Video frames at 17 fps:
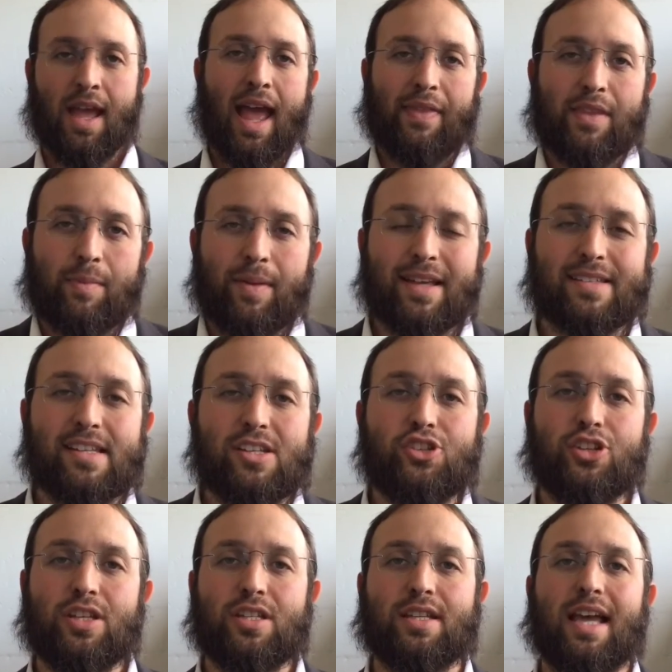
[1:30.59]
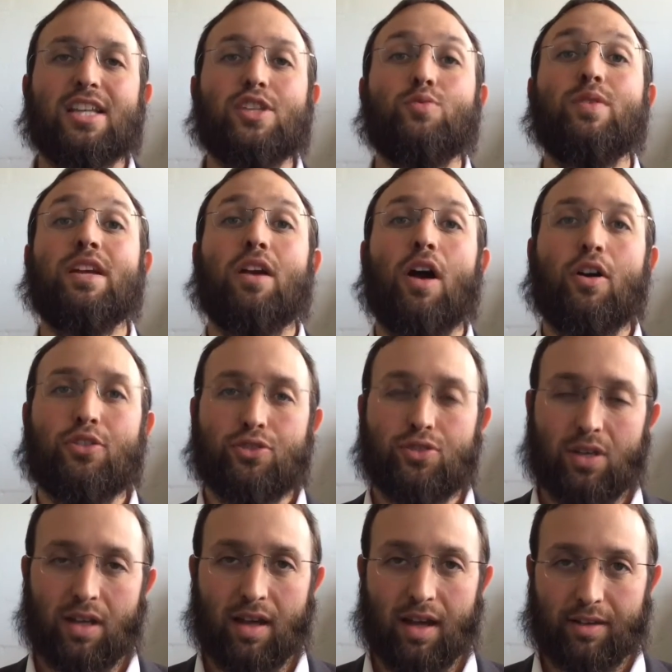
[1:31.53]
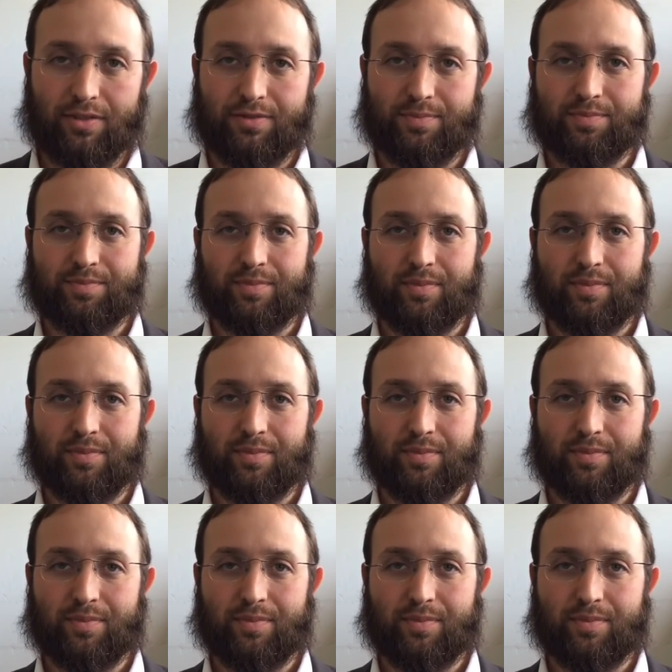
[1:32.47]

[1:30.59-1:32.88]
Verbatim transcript: And the message is as we go through life,